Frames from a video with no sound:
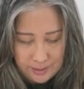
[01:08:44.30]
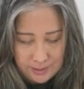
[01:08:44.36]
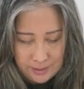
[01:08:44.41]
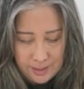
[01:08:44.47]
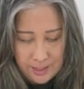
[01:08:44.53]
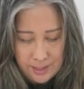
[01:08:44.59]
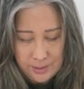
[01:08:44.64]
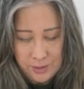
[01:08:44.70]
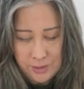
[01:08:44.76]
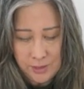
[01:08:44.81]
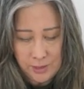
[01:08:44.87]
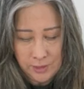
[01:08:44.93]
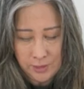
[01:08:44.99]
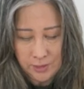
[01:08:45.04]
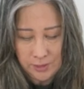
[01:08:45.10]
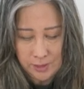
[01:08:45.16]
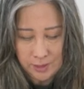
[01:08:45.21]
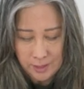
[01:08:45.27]
that's
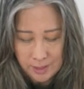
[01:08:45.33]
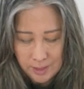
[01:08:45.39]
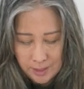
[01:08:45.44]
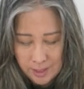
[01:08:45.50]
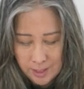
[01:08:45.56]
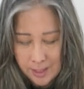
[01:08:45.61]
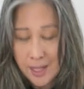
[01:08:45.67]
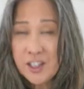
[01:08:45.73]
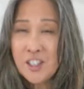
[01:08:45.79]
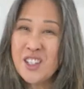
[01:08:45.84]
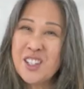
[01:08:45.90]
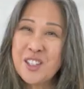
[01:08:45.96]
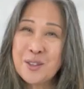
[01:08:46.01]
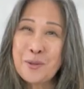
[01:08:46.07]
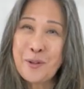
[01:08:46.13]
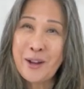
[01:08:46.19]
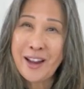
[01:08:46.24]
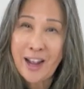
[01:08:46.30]
just
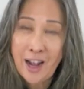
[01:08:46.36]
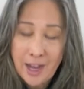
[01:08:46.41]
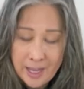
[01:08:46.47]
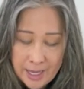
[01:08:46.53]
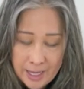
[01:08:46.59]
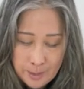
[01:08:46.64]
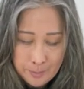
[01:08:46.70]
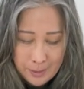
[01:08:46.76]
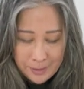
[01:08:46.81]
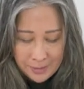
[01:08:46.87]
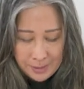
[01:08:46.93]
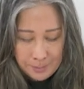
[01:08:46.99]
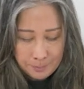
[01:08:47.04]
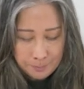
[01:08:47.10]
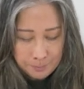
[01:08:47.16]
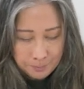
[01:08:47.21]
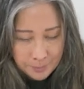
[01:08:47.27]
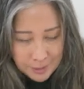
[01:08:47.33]
the way I am. I think,
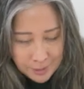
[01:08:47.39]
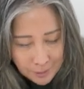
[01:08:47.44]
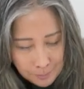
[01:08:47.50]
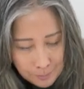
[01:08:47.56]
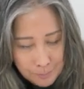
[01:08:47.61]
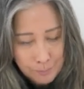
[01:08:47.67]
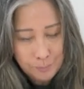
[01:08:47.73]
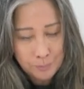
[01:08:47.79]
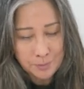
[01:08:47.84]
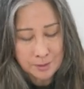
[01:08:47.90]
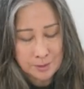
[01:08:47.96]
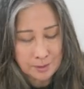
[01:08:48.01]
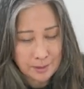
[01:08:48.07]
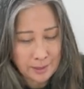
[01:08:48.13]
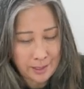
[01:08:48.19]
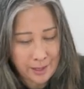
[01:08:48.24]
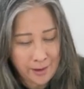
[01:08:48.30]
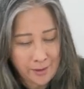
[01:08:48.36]
you know,
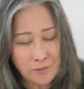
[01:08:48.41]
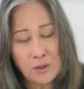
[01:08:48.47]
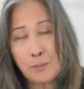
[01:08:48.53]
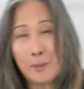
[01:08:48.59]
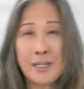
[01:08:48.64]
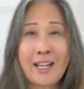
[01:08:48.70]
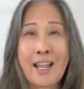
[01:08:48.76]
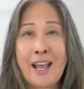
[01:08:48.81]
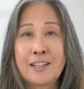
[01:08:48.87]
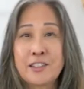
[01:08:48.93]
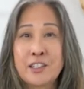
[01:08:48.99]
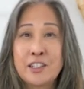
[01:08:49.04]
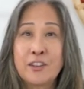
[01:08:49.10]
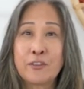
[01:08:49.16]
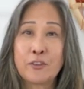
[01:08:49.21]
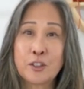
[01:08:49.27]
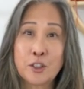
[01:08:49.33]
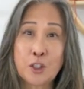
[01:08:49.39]
everybody has a
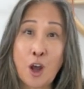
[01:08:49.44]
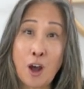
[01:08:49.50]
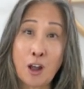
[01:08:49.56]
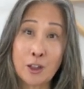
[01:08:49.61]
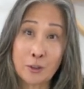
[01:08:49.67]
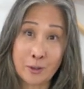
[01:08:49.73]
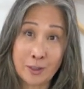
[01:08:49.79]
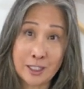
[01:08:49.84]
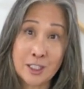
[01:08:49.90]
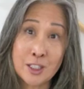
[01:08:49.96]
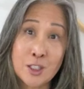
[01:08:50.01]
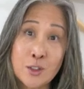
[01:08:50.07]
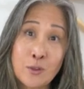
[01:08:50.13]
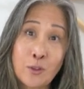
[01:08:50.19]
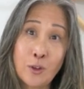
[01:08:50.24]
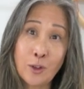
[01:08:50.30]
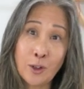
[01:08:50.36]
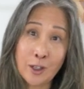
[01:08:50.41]
different tolerance
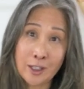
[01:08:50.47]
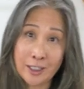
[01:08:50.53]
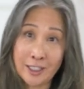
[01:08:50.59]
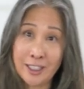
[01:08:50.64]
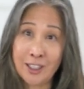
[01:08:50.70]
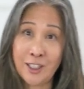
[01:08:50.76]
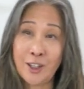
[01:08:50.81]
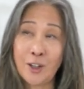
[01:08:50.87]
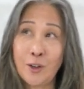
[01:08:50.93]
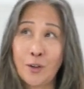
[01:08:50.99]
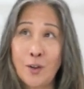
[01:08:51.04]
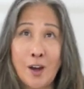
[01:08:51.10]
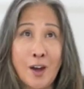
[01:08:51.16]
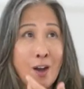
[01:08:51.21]
for, you know,